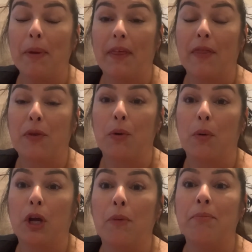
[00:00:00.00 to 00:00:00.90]
through
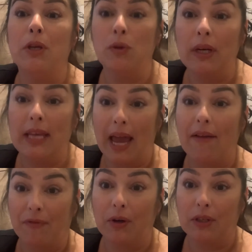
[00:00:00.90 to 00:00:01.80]
community
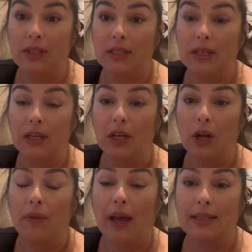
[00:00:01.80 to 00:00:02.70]
efforts, you
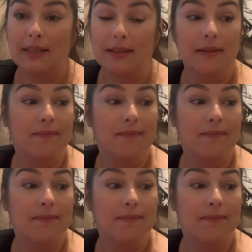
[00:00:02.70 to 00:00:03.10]
know, that's